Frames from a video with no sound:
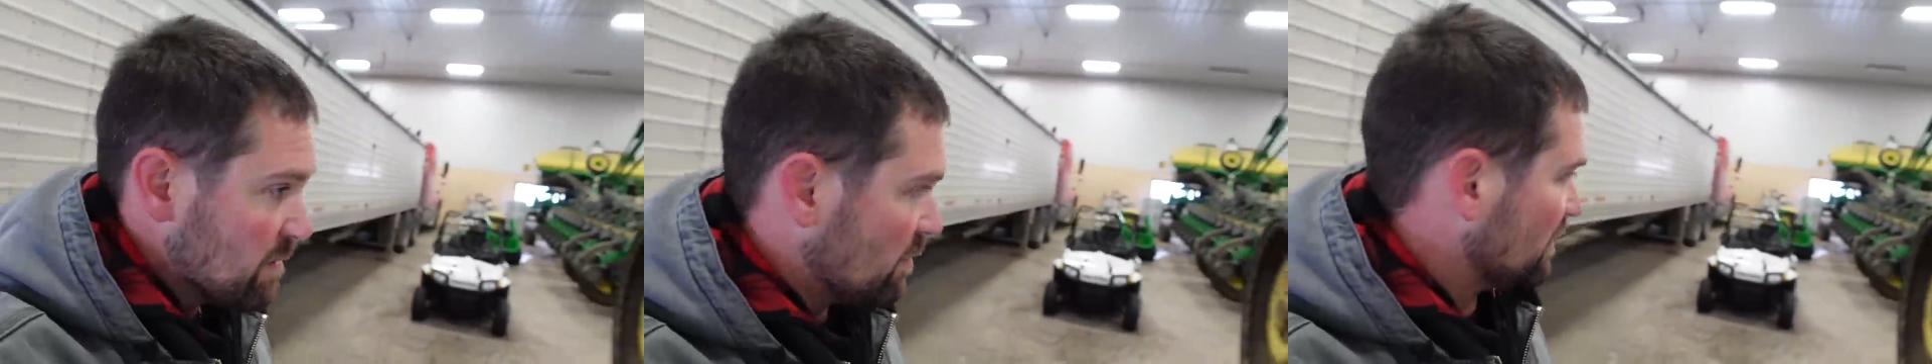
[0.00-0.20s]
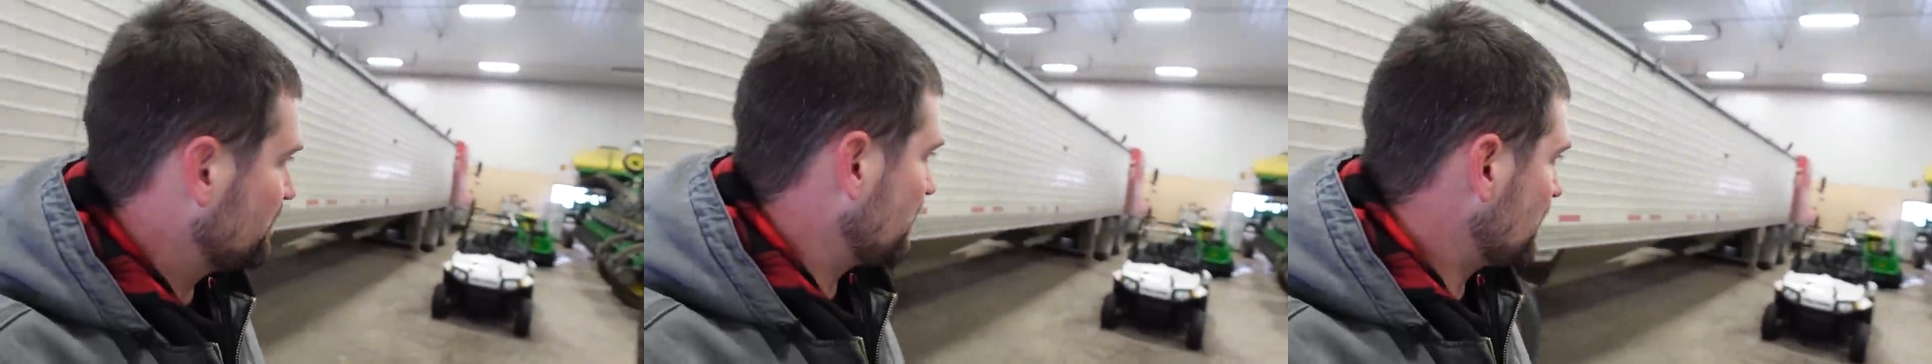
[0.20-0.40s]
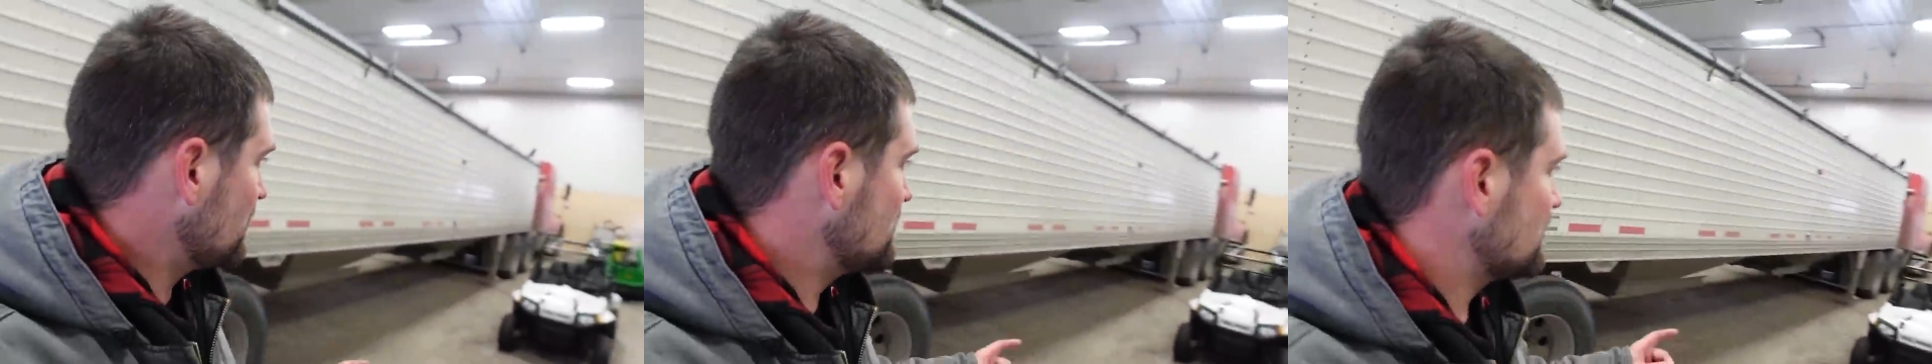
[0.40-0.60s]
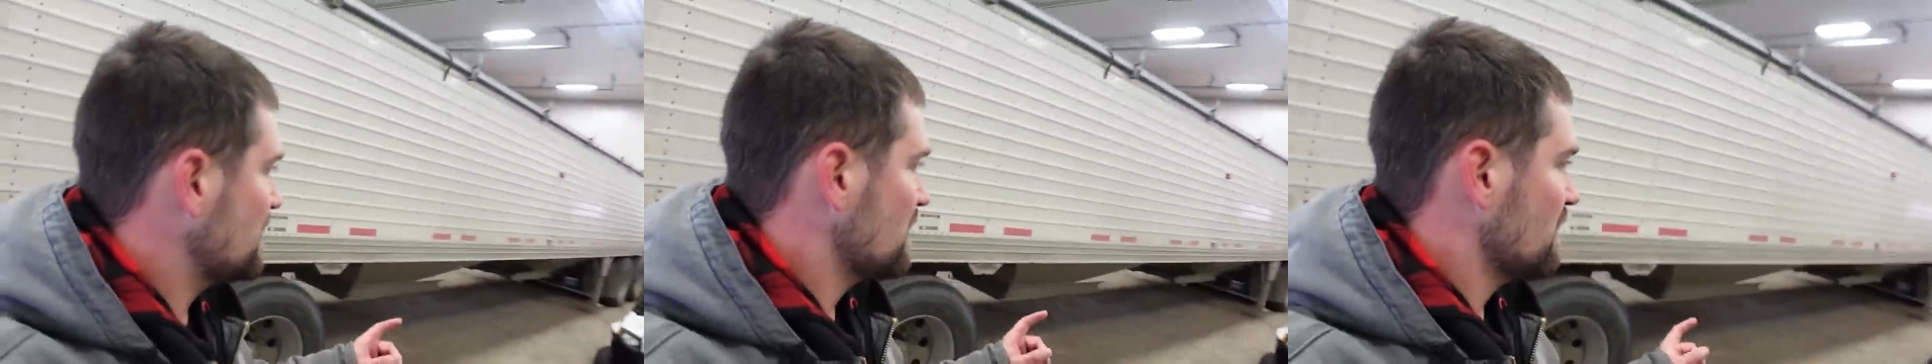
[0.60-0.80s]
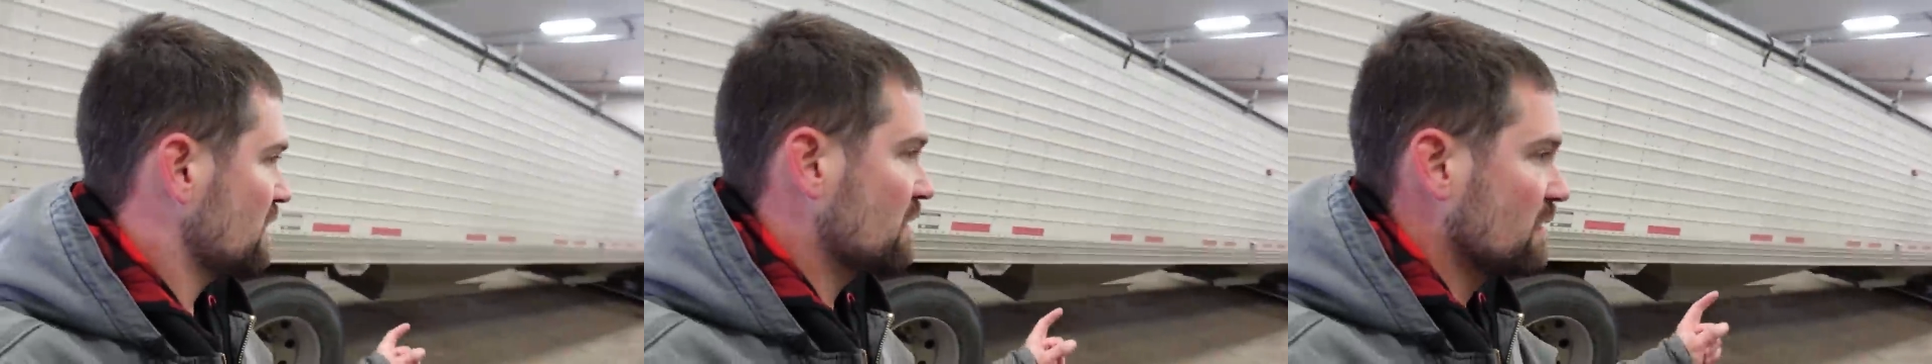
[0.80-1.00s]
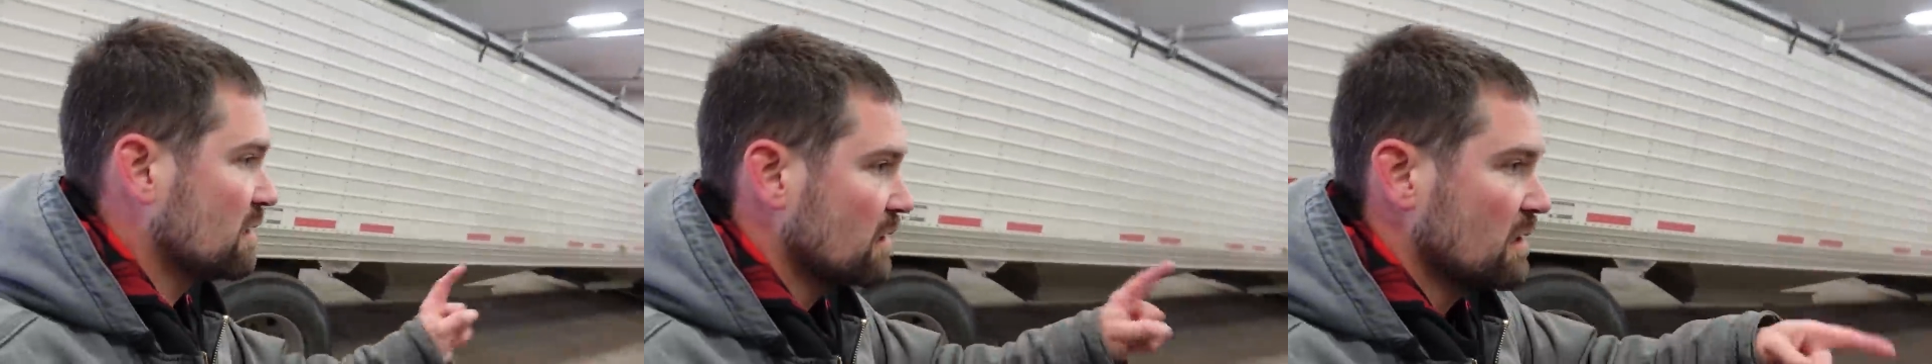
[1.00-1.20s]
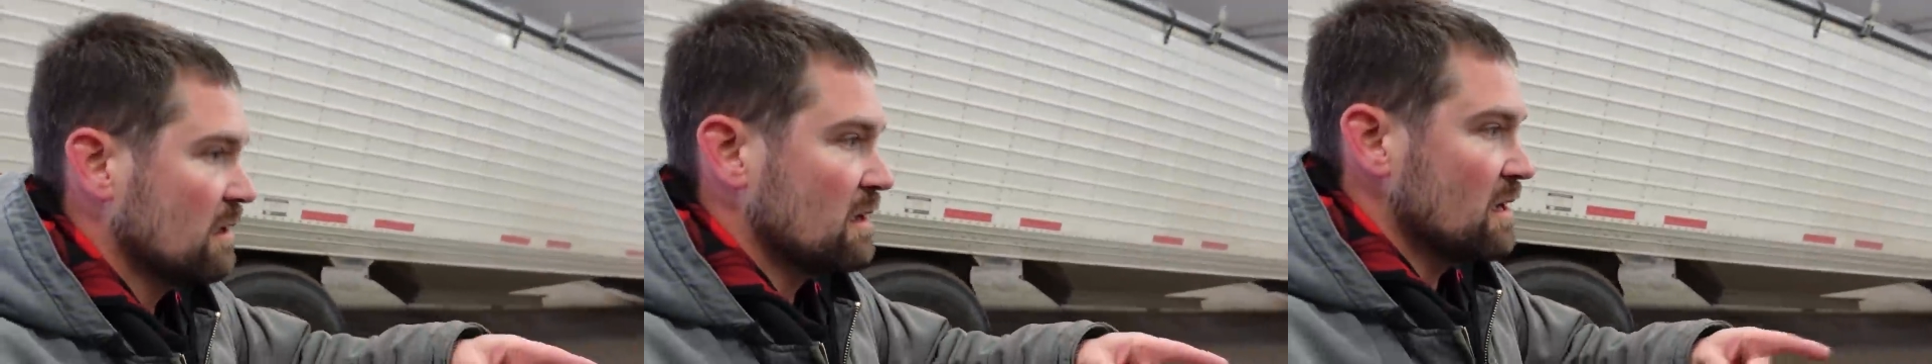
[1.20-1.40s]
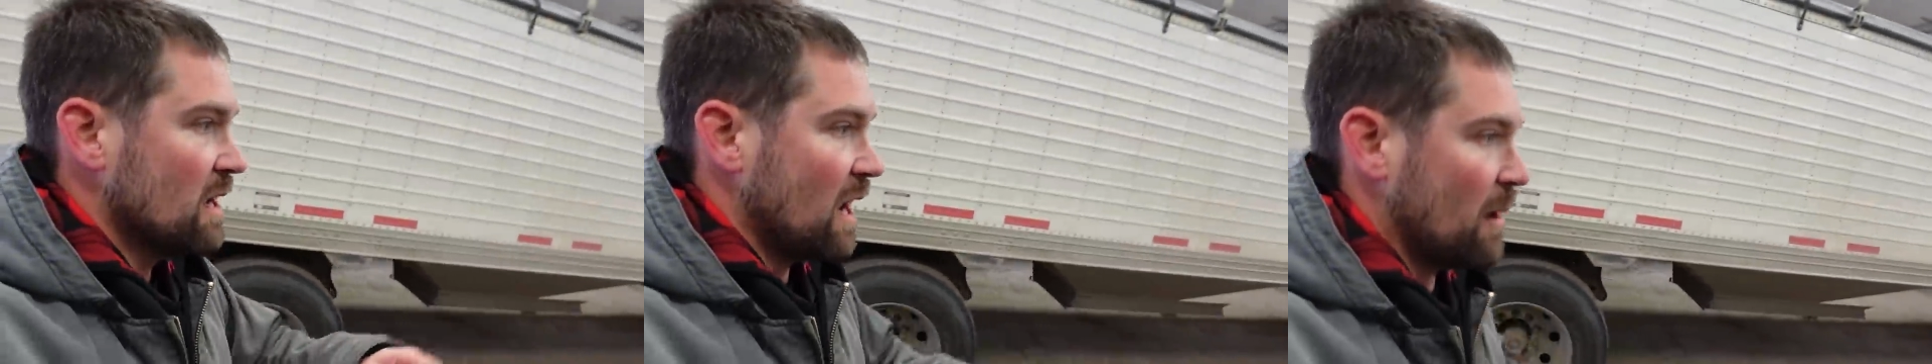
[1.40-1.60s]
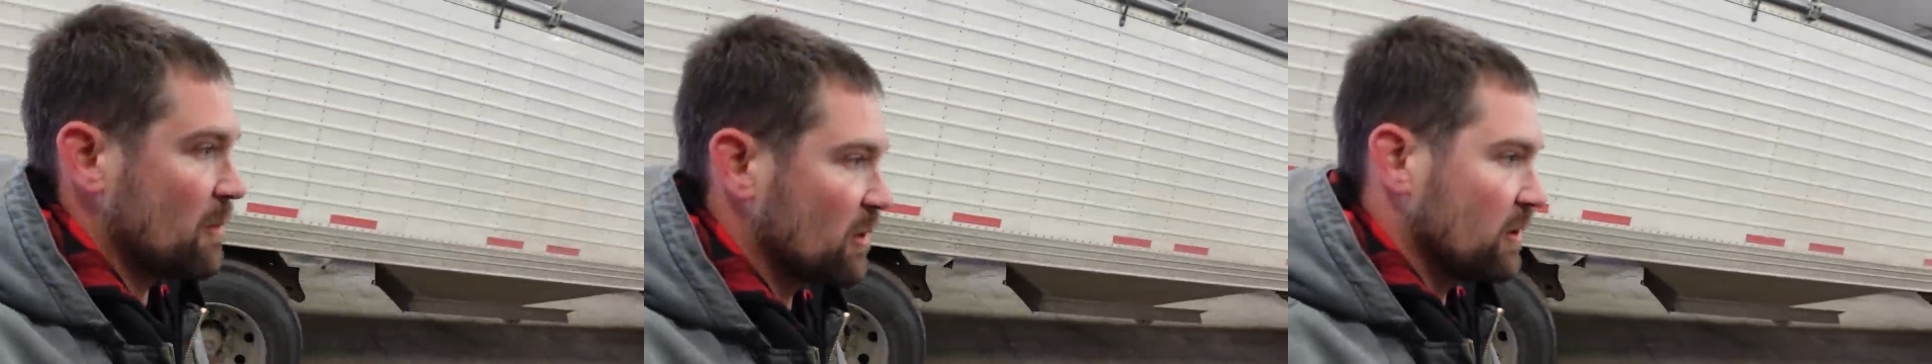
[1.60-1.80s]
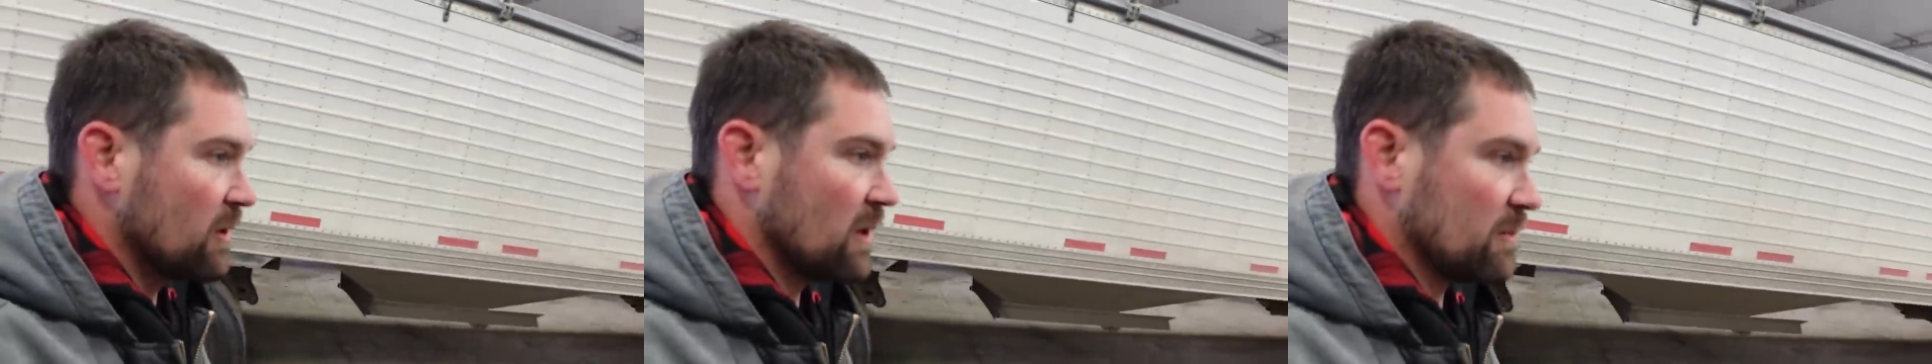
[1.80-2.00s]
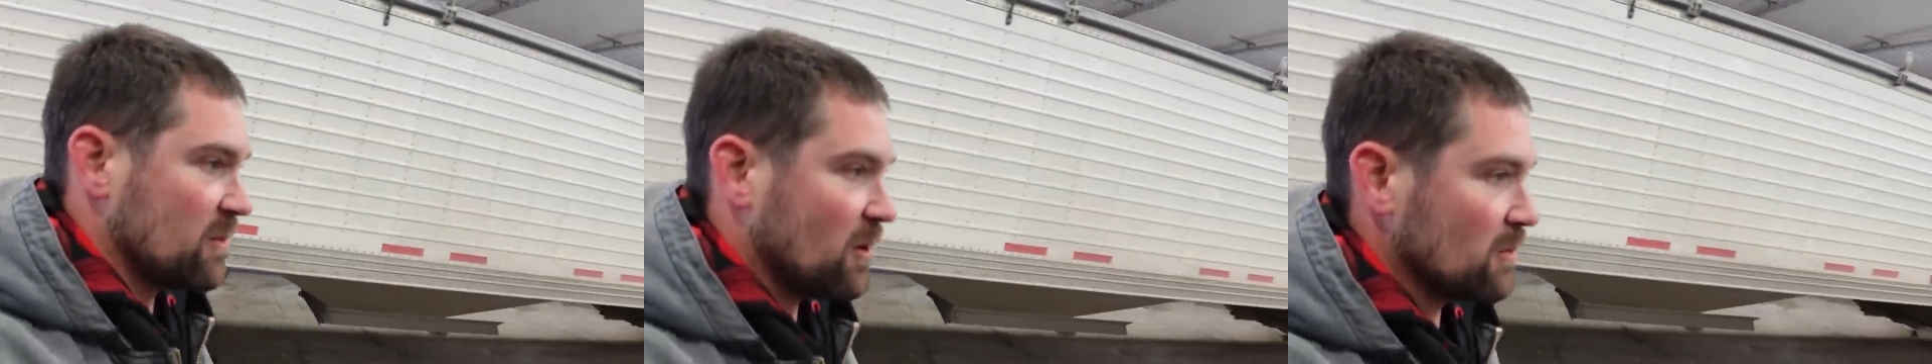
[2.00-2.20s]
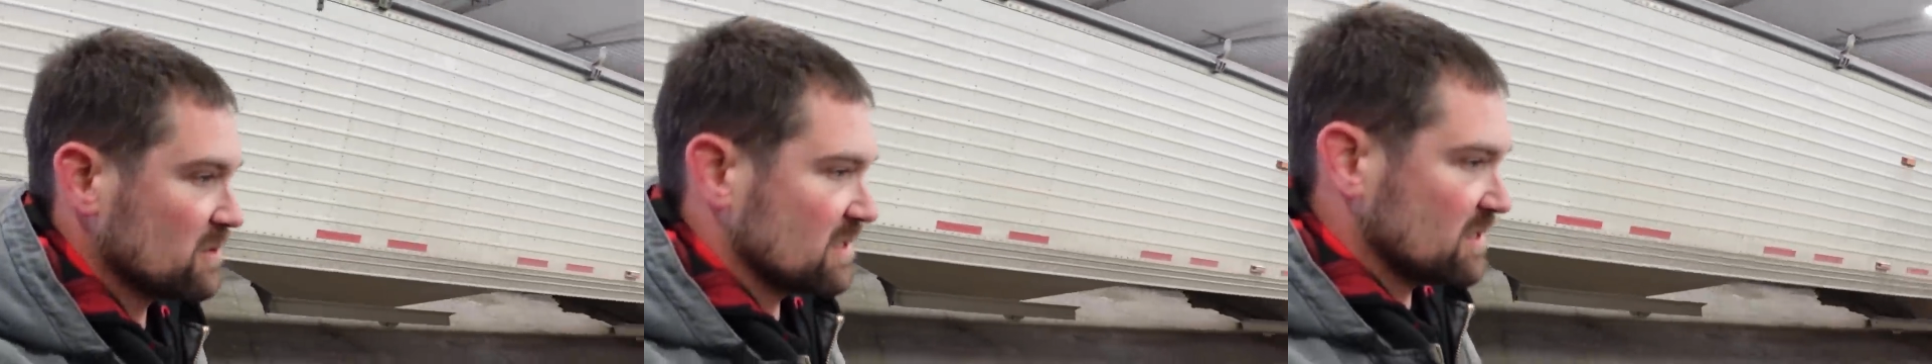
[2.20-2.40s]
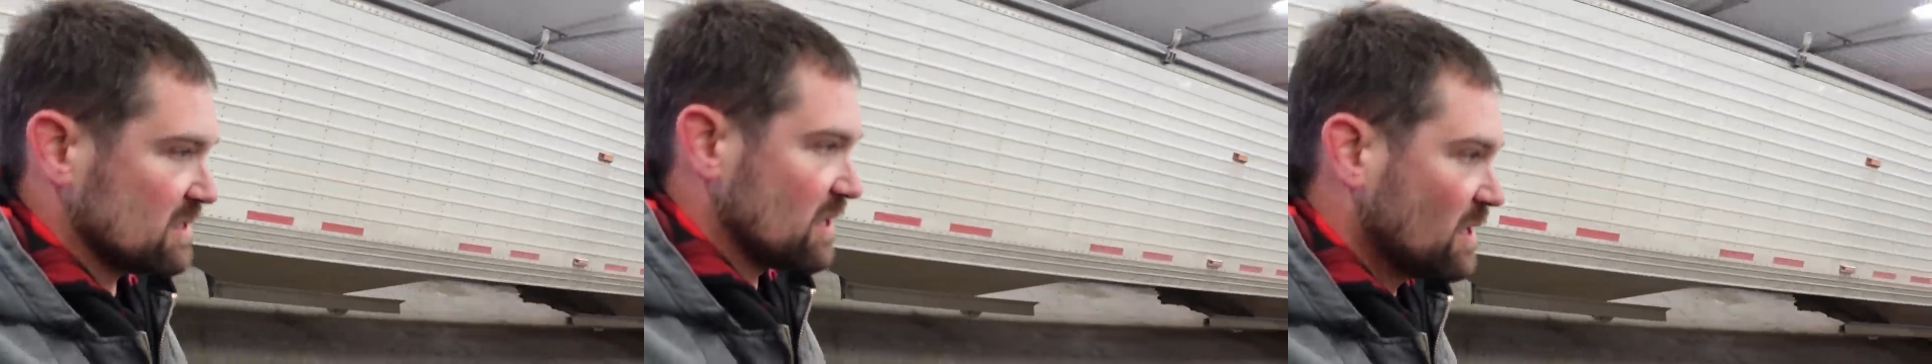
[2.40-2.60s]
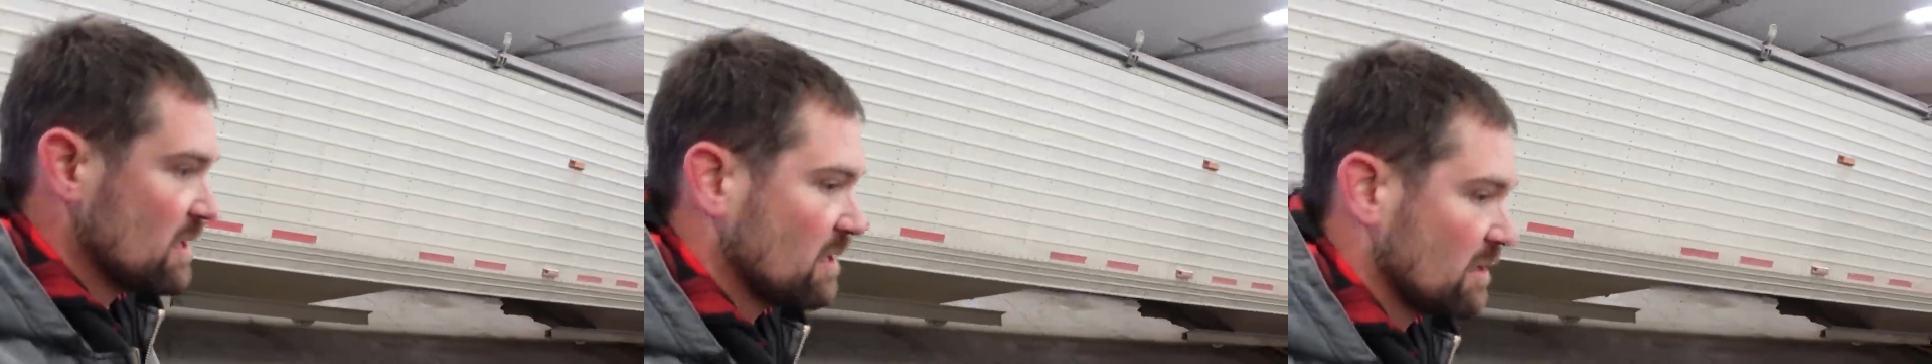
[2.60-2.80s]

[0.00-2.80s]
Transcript: But first, I'm going to hook up the hoses.